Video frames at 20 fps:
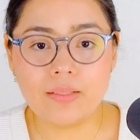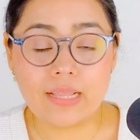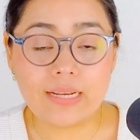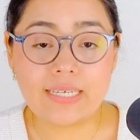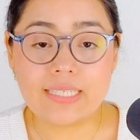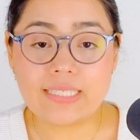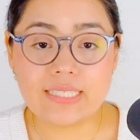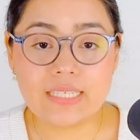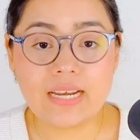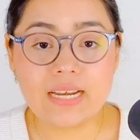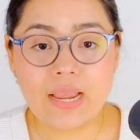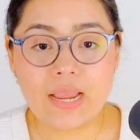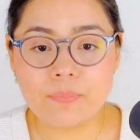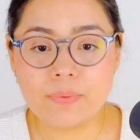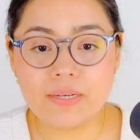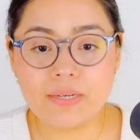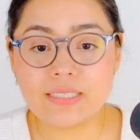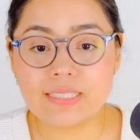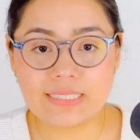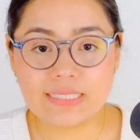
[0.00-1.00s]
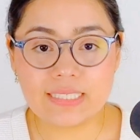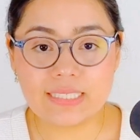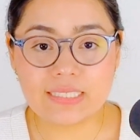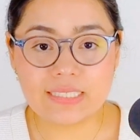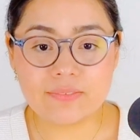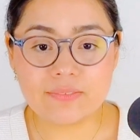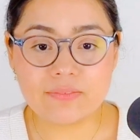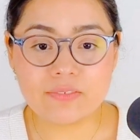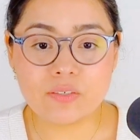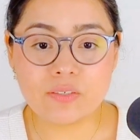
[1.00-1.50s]
That doesn't happen in the
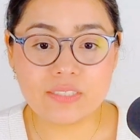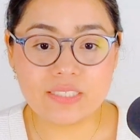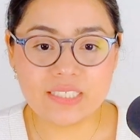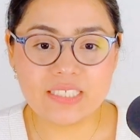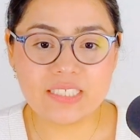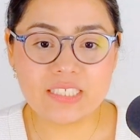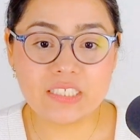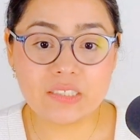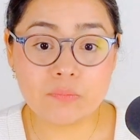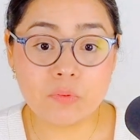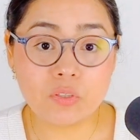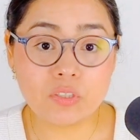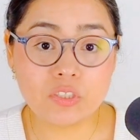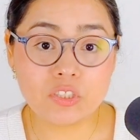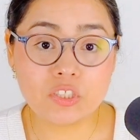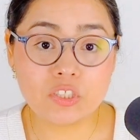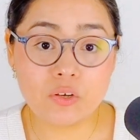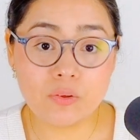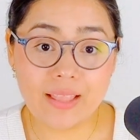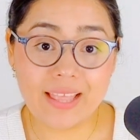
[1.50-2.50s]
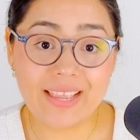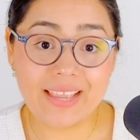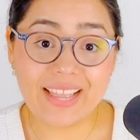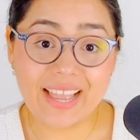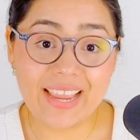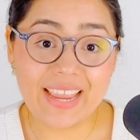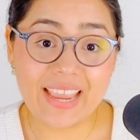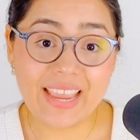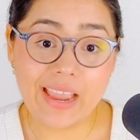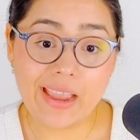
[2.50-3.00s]
Six of Swords. This is more so like
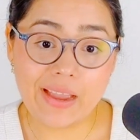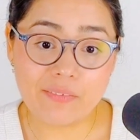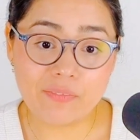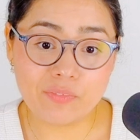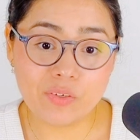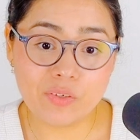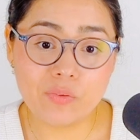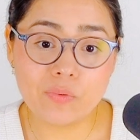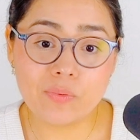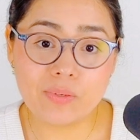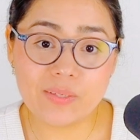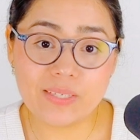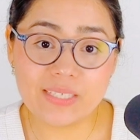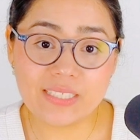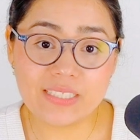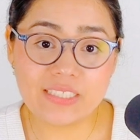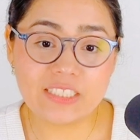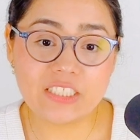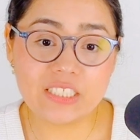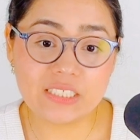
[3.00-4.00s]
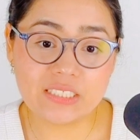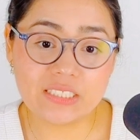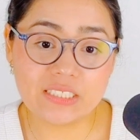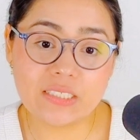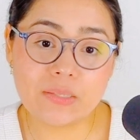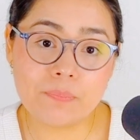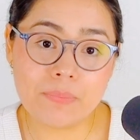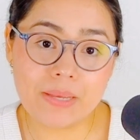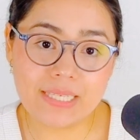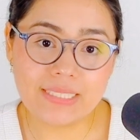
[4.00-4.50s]
I have to, or it's just
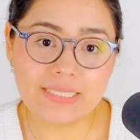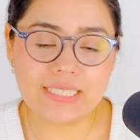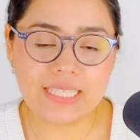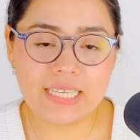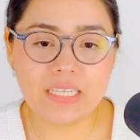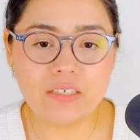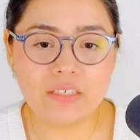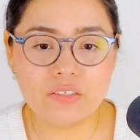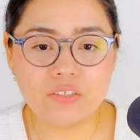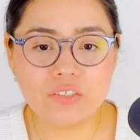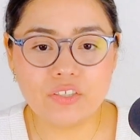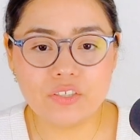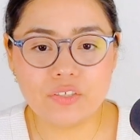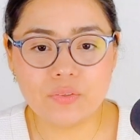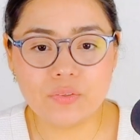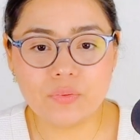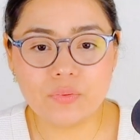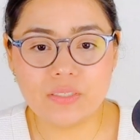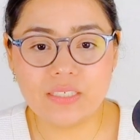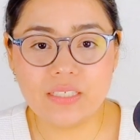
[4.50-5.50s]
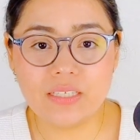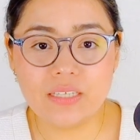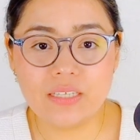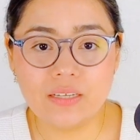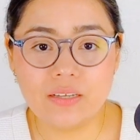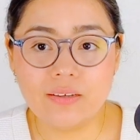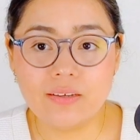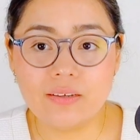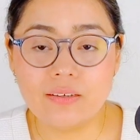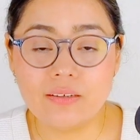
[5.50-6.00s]
the best thing to do,
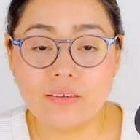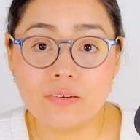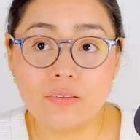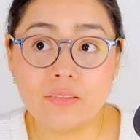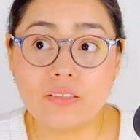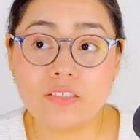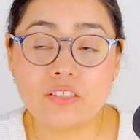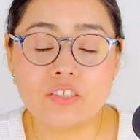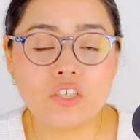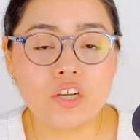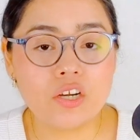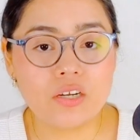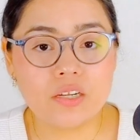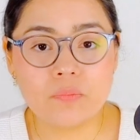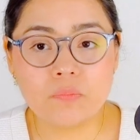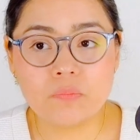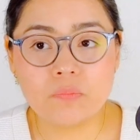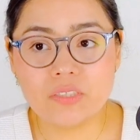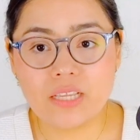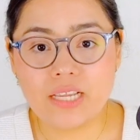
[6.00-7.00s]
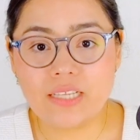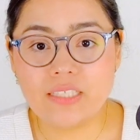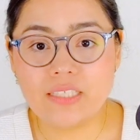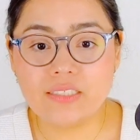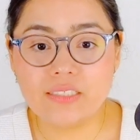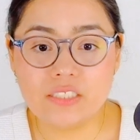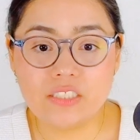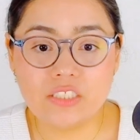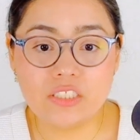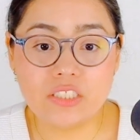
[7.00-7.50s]
or the
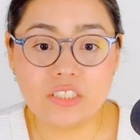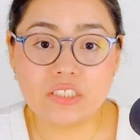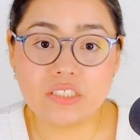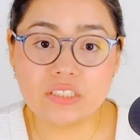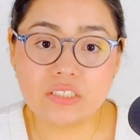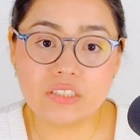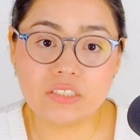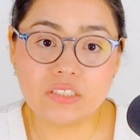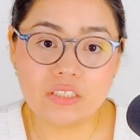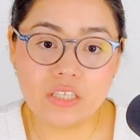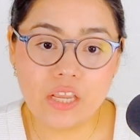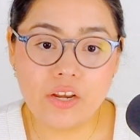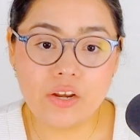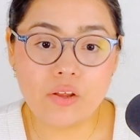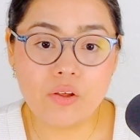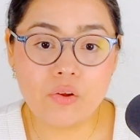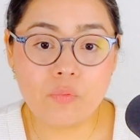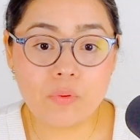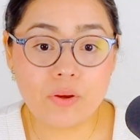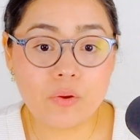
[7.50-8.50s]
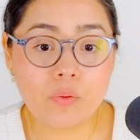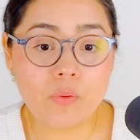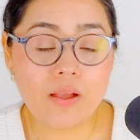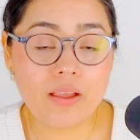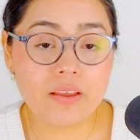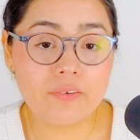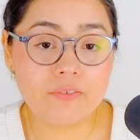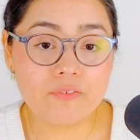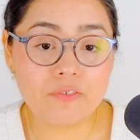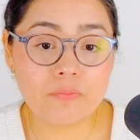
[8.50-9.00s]
circumstances just, you know,
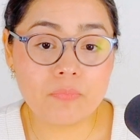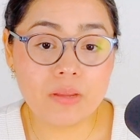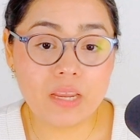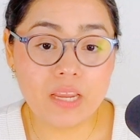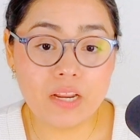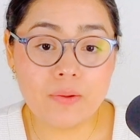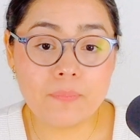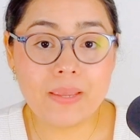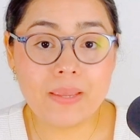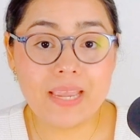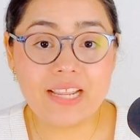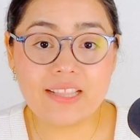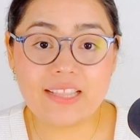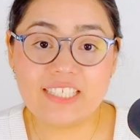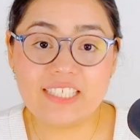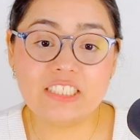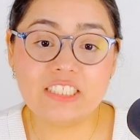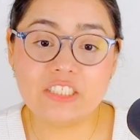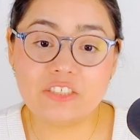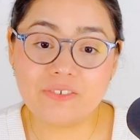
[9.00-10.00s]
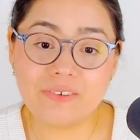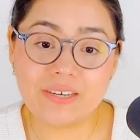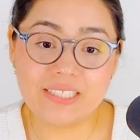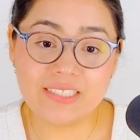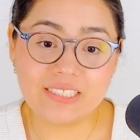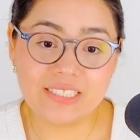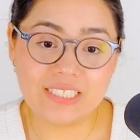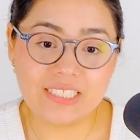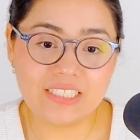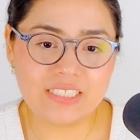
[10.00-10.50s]
require for me to make this
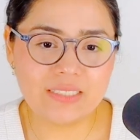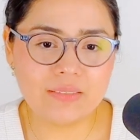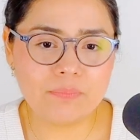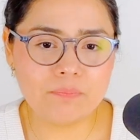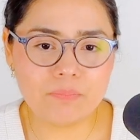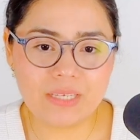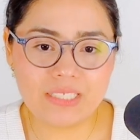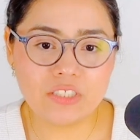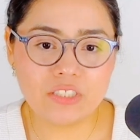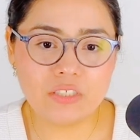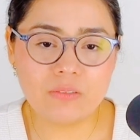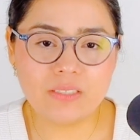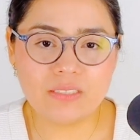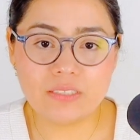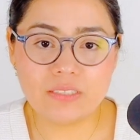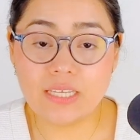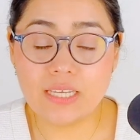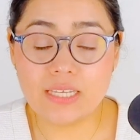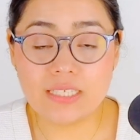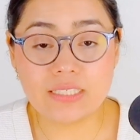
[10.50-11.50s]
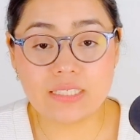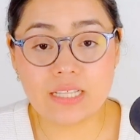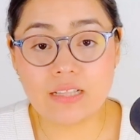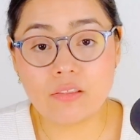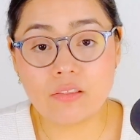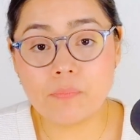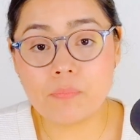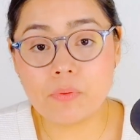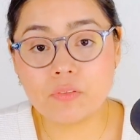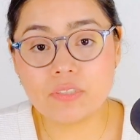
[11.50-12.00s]
transition. As you can see, it's
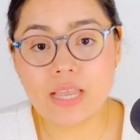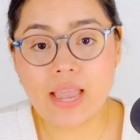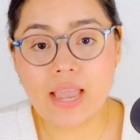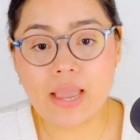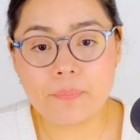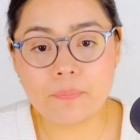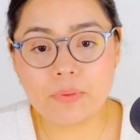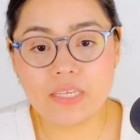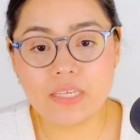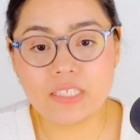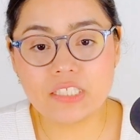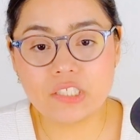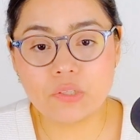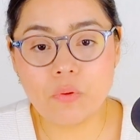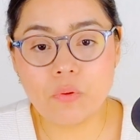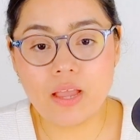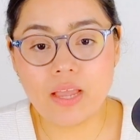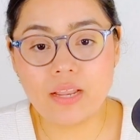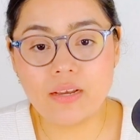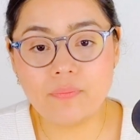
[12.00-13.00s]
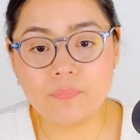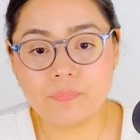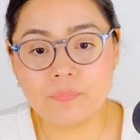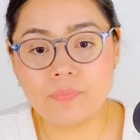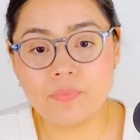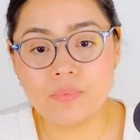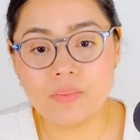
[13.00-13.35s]
not the most happiest one.